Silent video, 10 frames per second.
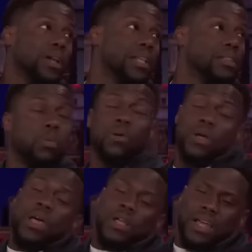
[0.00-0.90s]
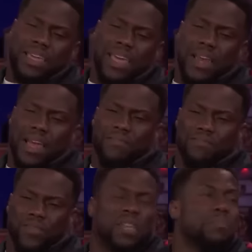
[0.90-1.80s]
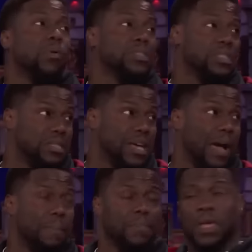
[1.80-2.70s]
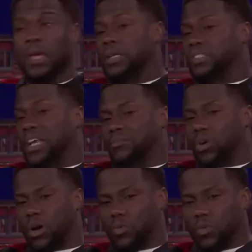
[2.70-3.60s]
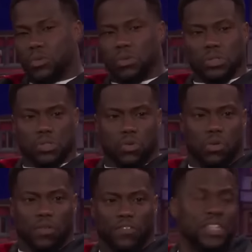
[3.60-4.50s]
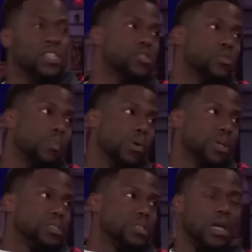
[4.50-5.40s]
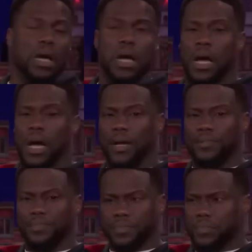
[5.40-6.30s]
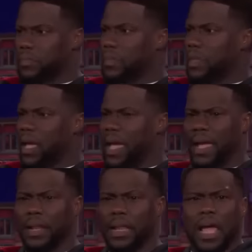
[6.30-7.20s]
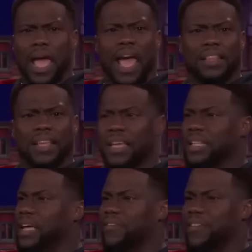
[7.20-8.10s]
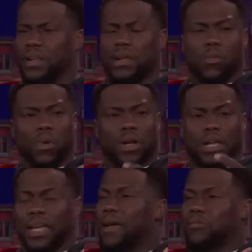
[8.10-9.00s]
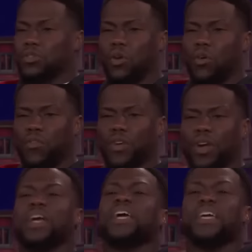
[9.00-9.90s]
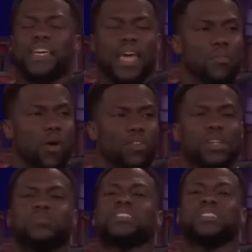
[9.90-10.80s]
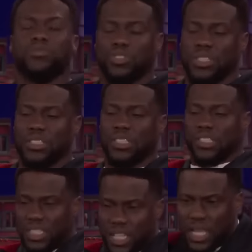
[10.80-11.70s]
And at the point, like he had like 10 points at the time. James Harden went on to score 52 points. Oh my uh, God. And at the end of it, when the game was over, he came over and he was like, see what you did to your city?